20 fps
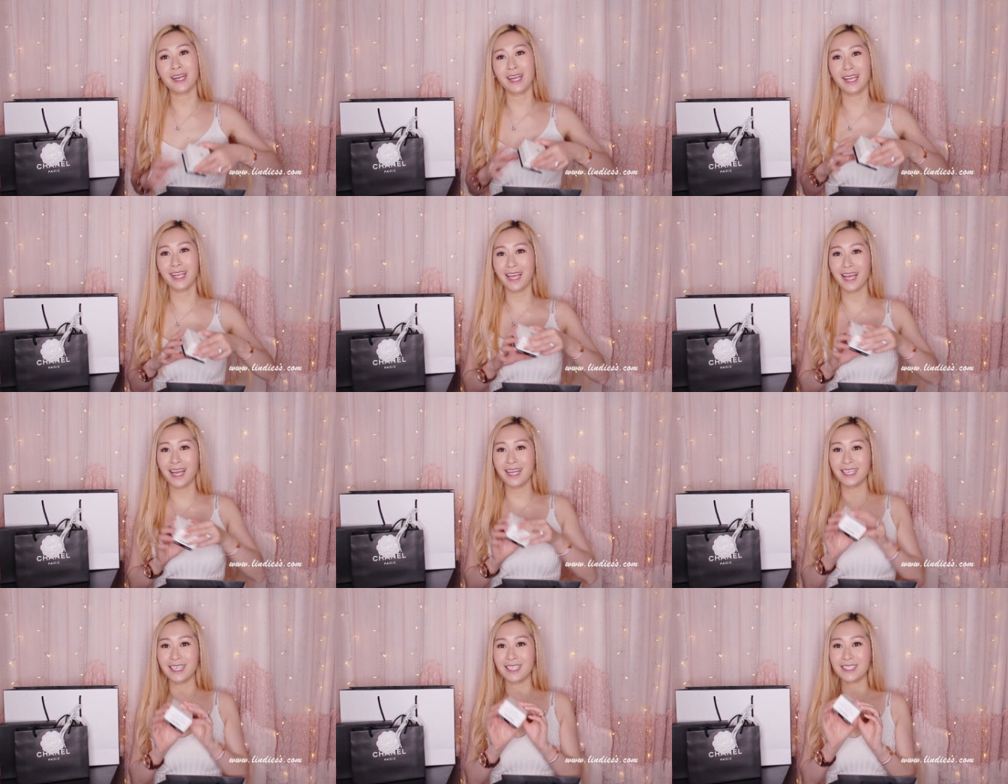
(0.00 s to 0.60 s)
that I
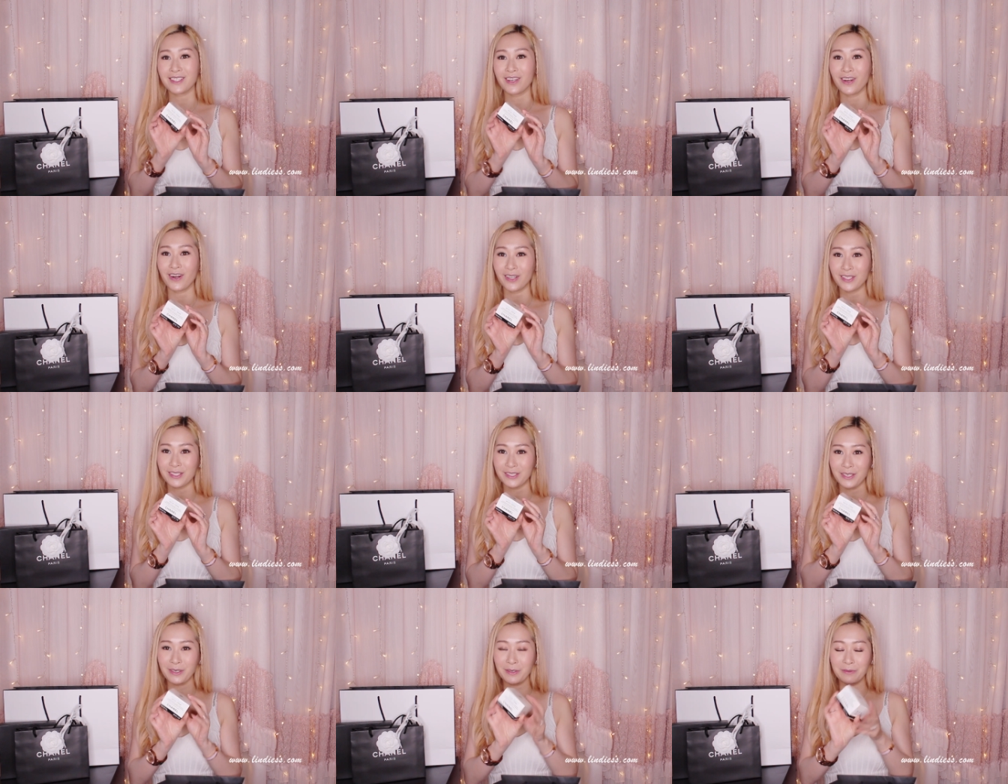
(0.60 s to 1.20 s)
got is
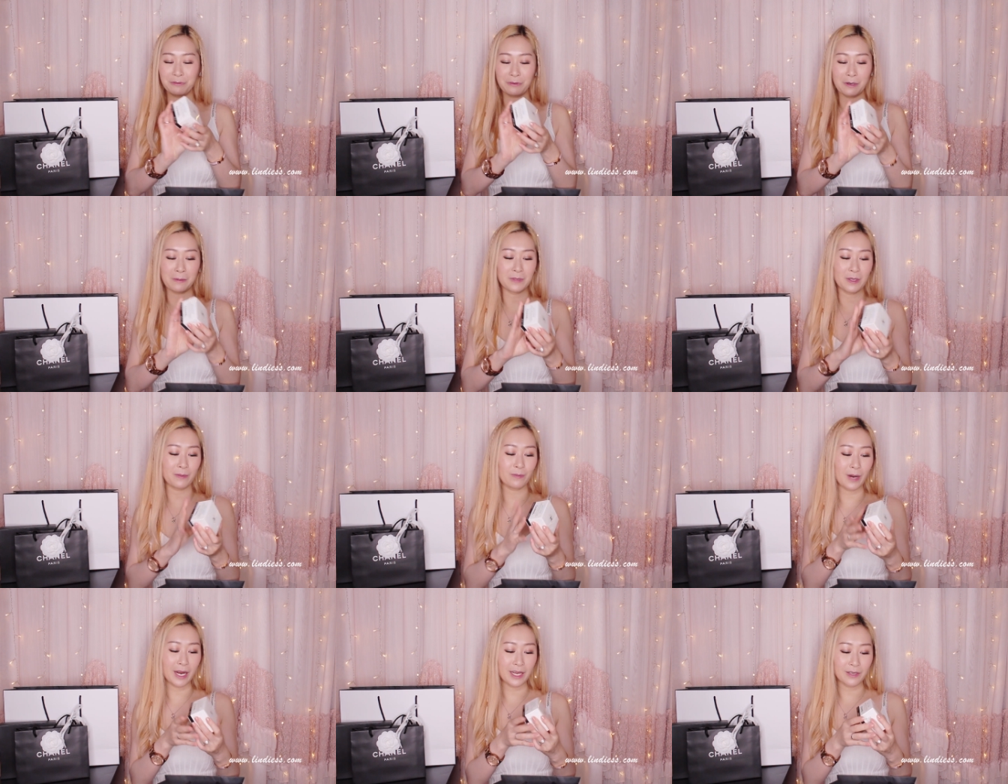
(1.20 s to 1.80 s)
also from
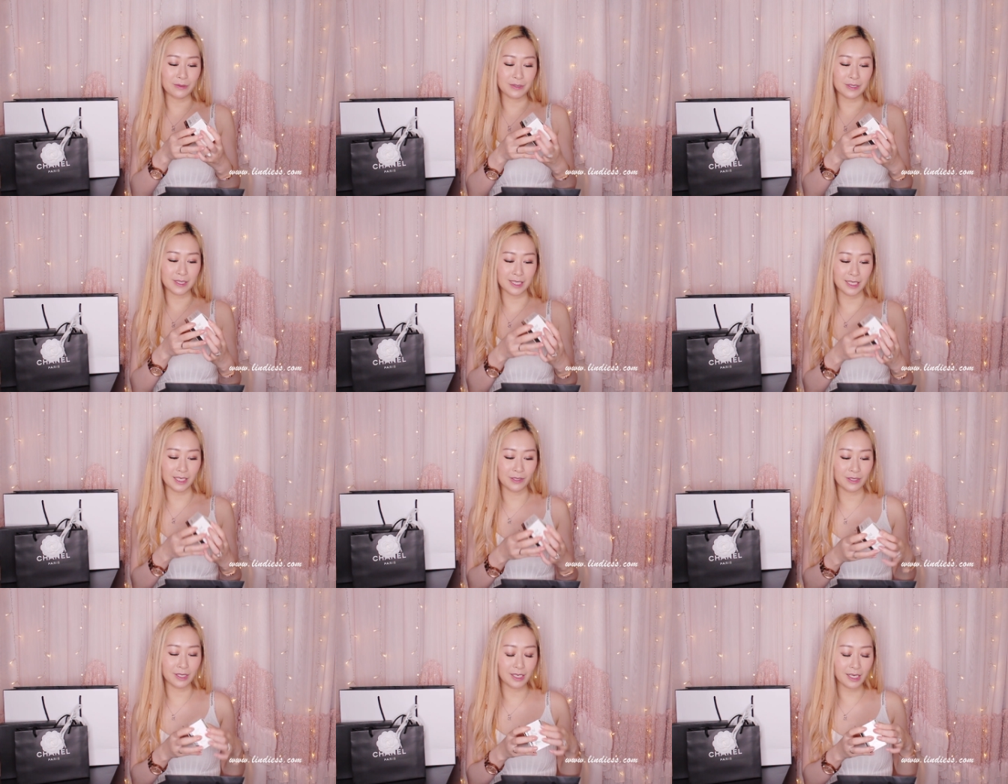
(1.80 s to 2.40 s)
the micro
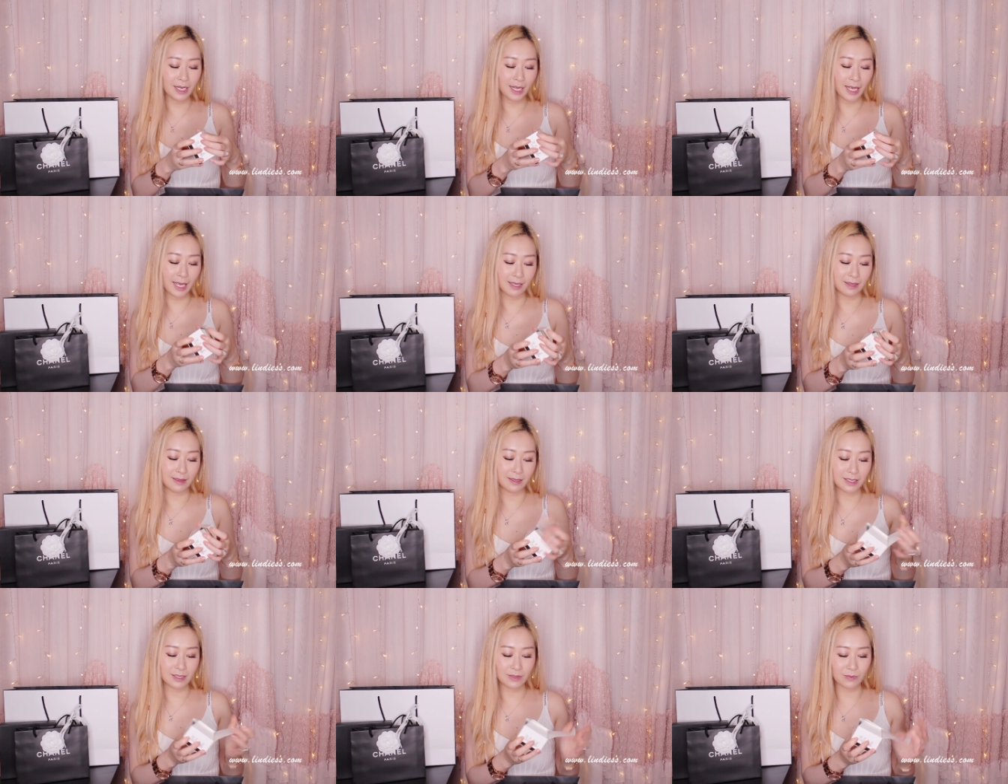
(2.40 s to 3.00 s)
series,
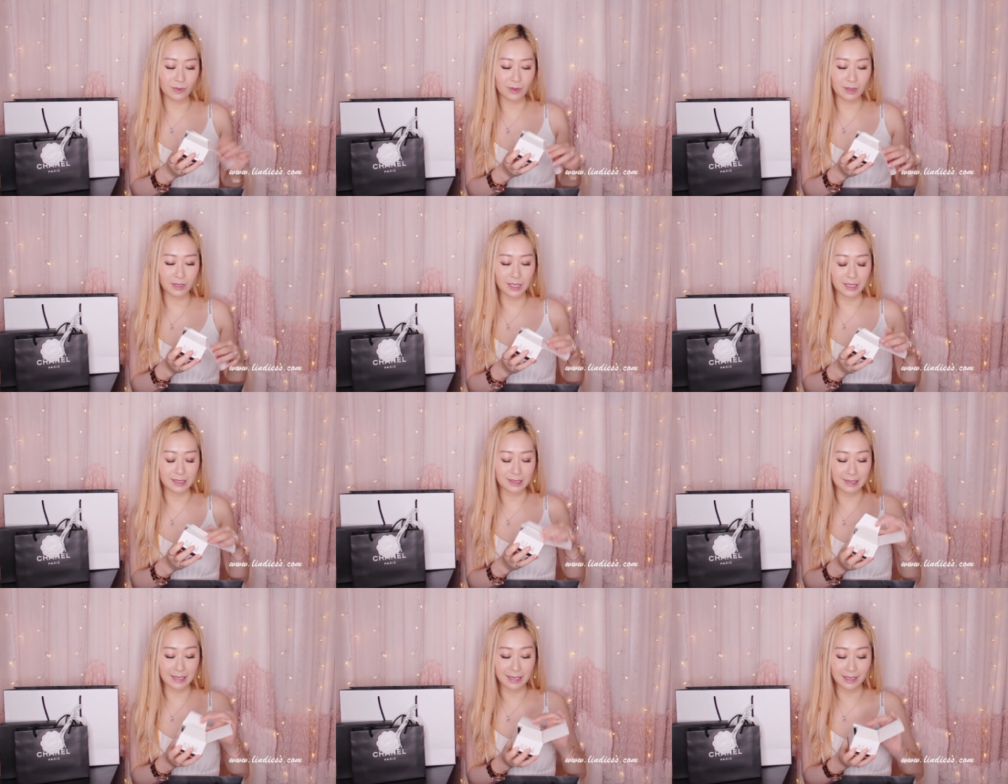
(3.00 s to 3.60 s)
and this one
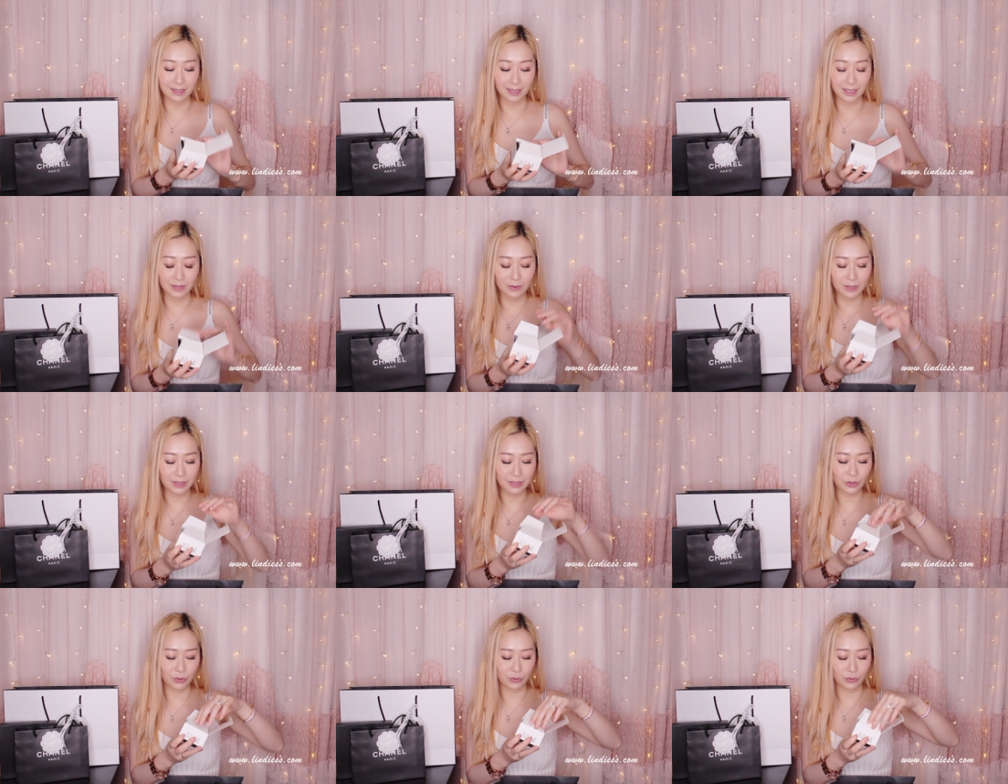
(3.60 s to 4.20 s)
is their
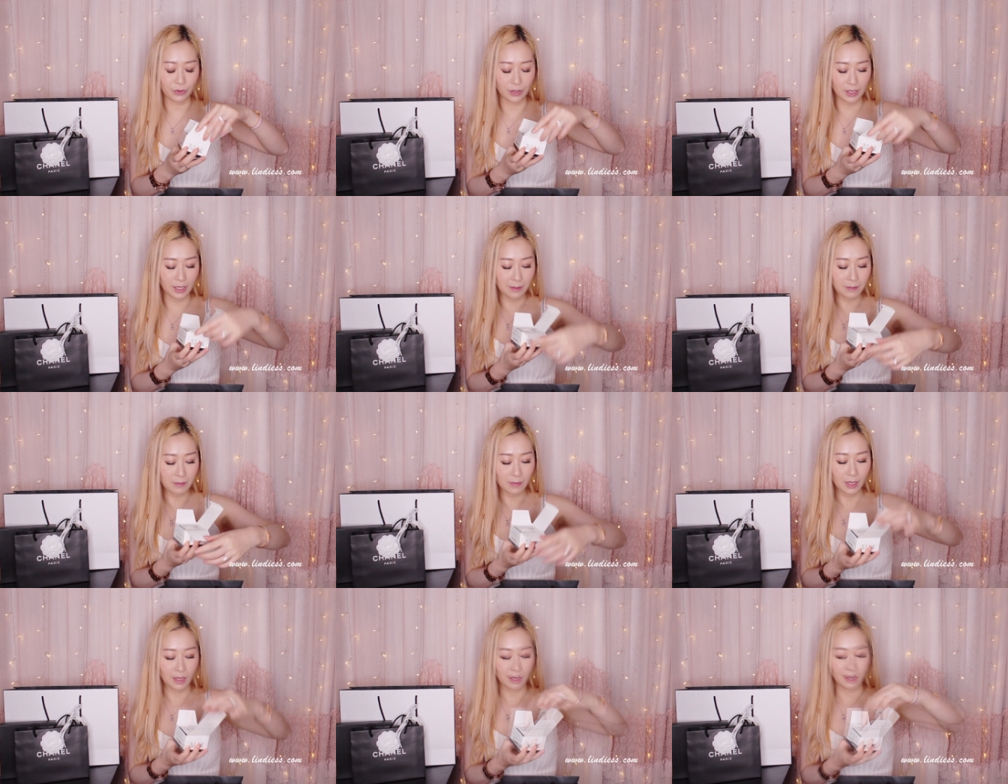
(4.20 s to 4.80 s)
newest
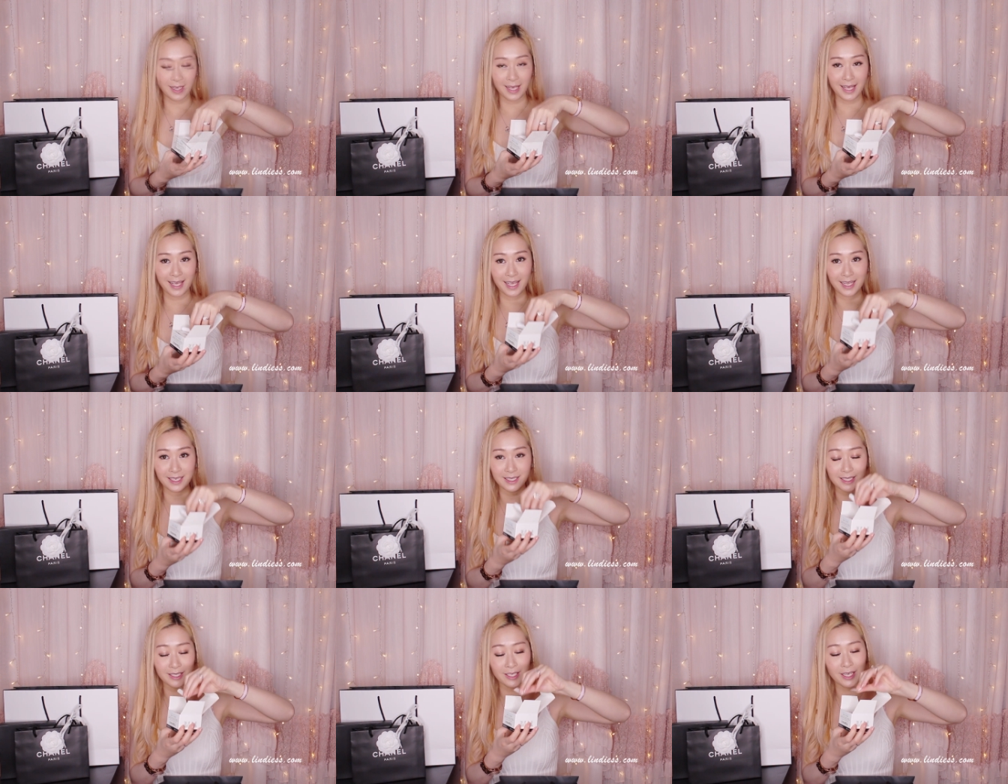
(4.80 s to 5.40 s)
cream,
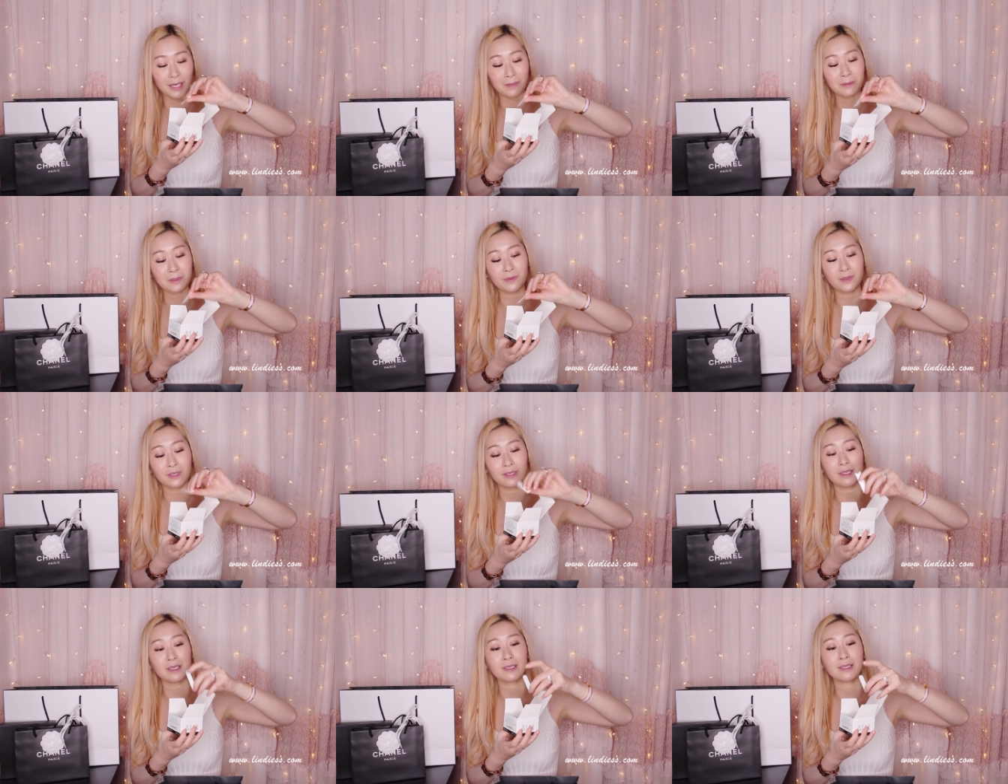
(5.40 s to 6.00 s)
and it comes
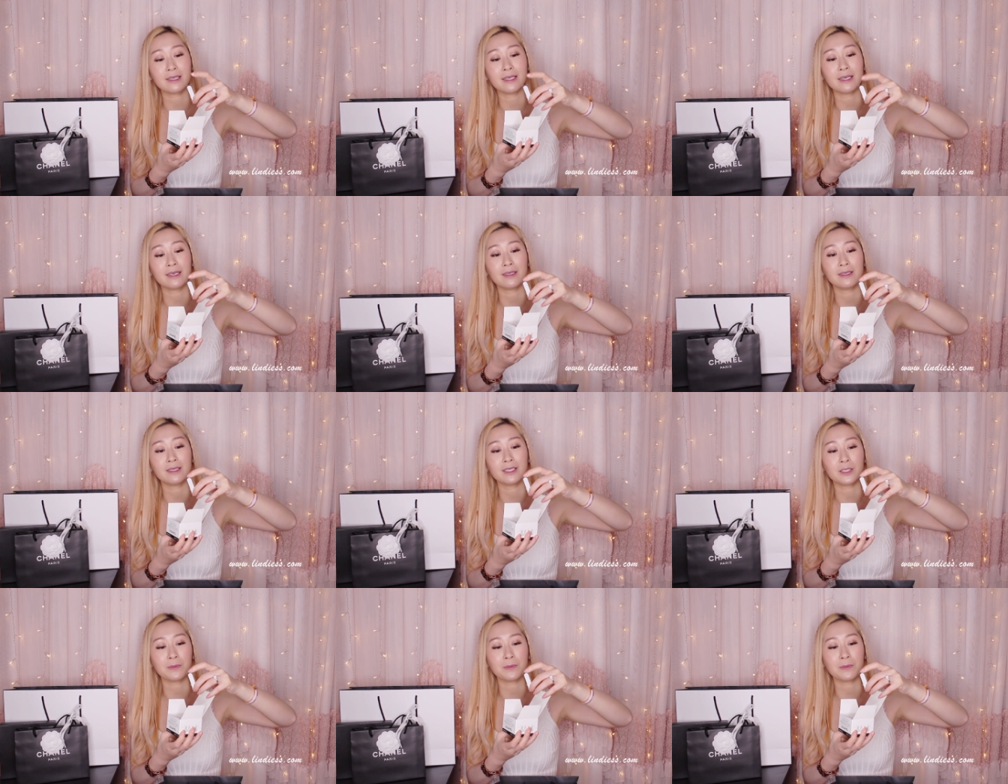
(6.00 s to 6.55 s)
with this little